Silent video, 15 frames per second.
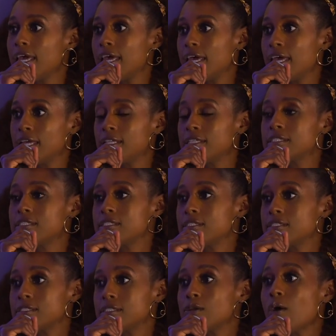And
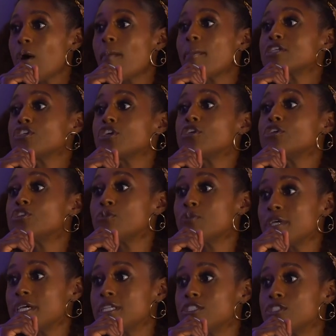how much are you
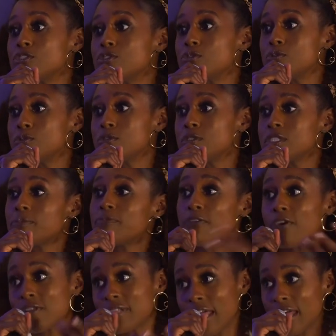doing to
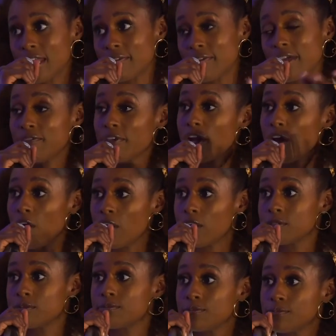subvert that, if at
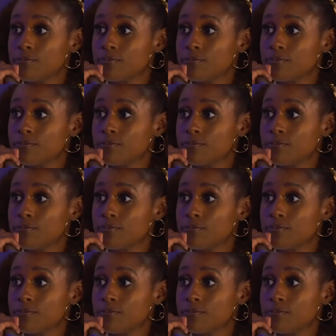all?